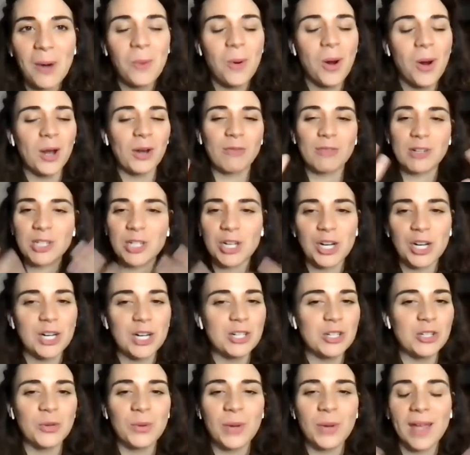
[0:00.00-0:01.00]
I'll want to
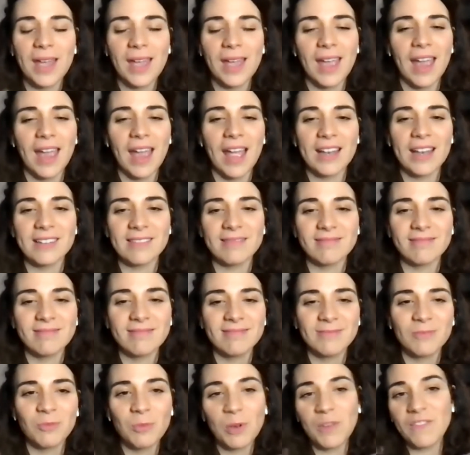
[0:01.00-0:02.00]
return to it and
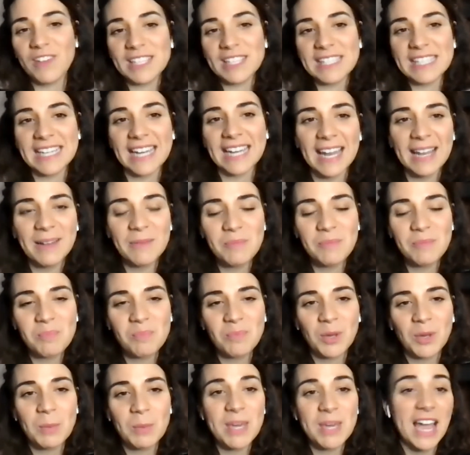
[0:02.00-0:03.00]
revisit it.
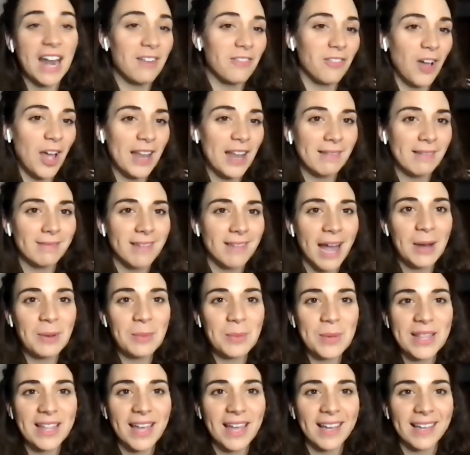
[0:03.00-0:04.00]
Could be kind of fun. Kind
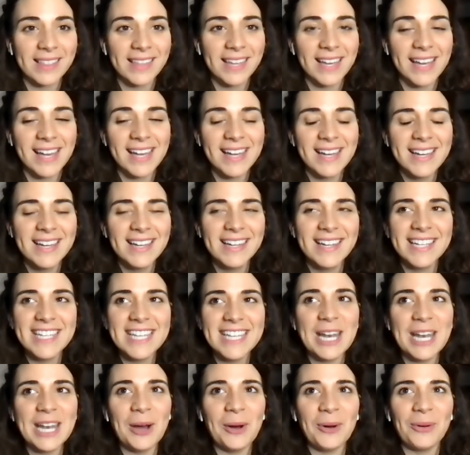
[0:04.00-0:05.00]
of be like the,
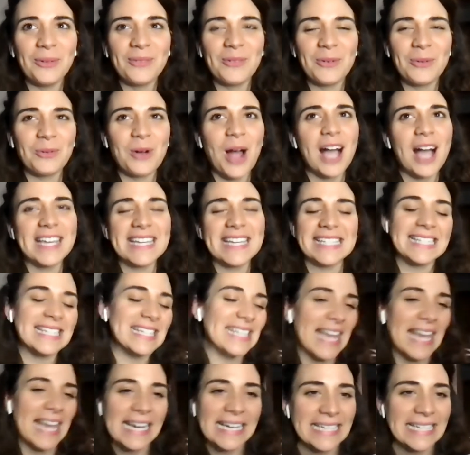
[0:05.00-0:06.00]
Rocky
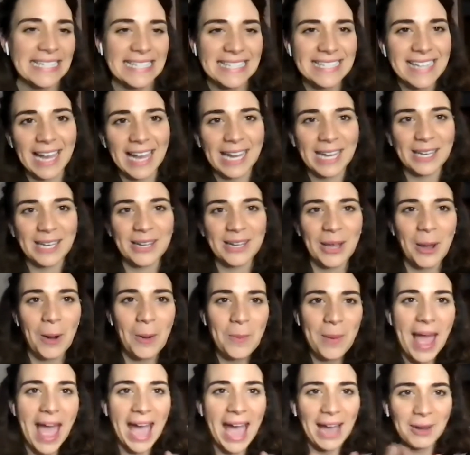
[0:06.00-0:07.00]
6. I can
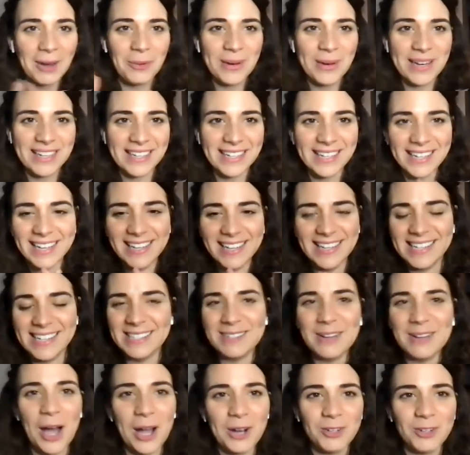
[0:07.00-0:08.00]
go back when
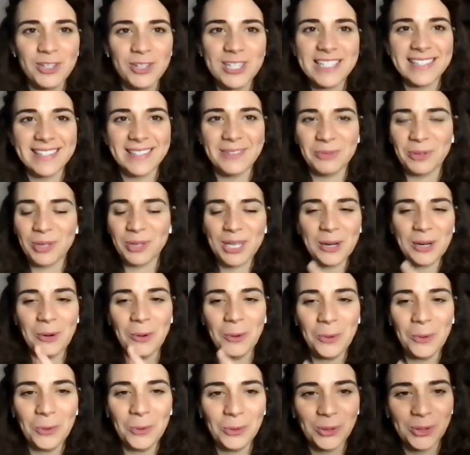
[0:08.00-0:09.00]
Audrey's really
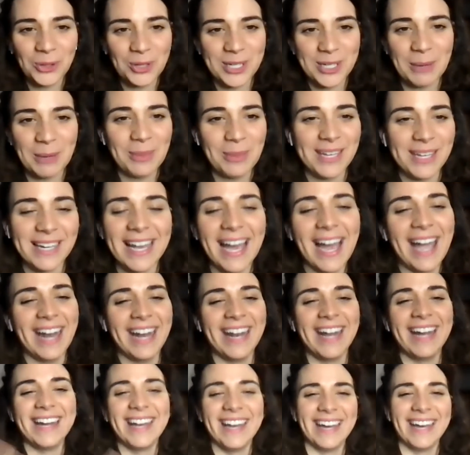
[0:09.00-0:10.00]
old or something.
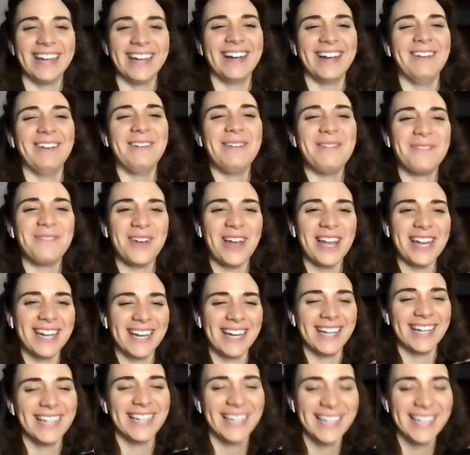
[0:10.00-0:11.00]
It'd be fun.